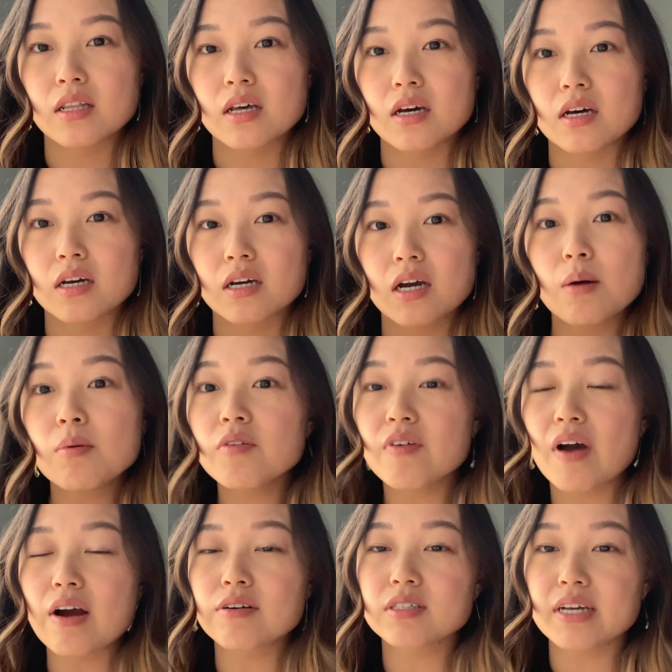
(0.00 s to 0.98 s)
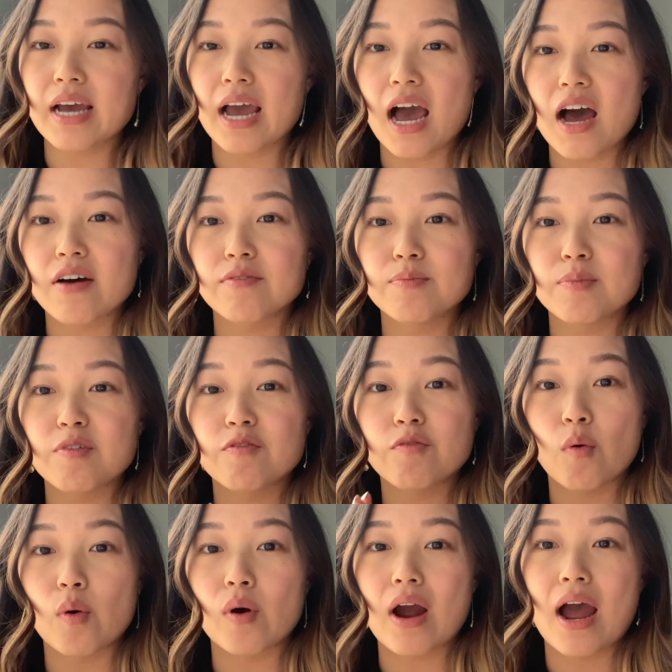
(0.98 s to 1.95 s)
the couple of hours I have
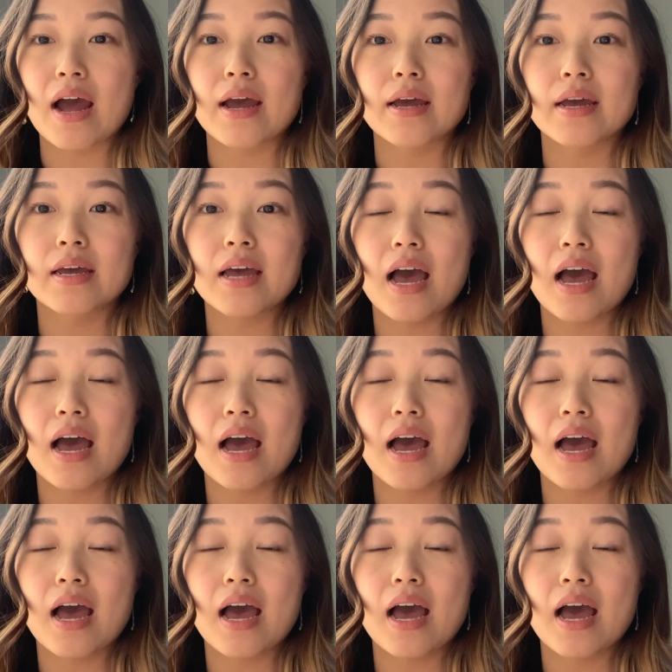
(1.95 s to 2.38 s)
before I